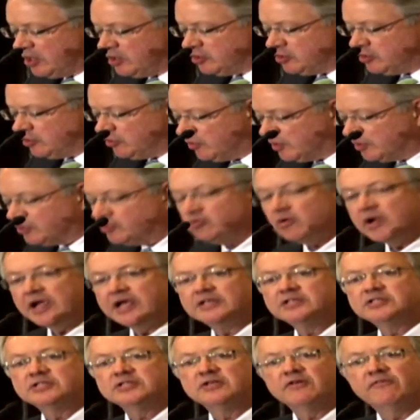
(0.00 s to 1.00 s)
to
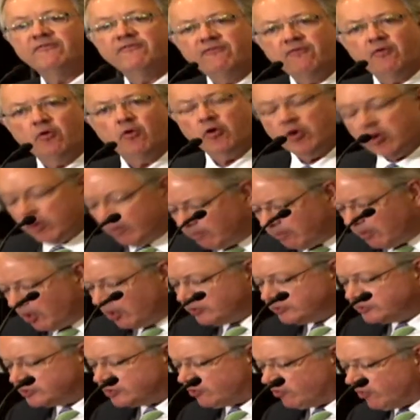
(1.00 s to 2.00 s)
address the four
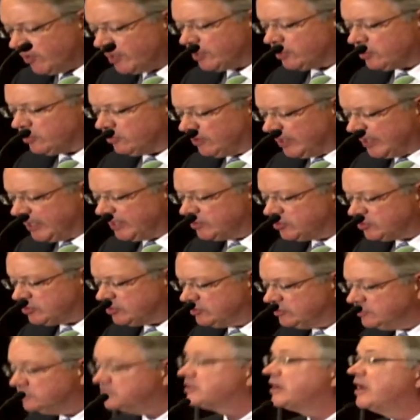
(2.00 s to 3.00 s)
most critical
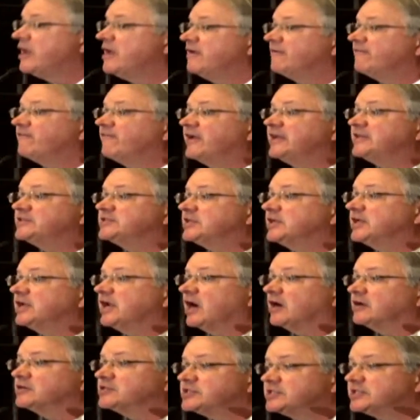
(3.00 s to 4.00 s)
issues facing
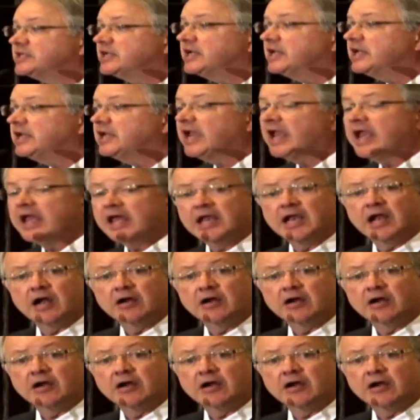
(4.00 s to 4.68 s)
our city and our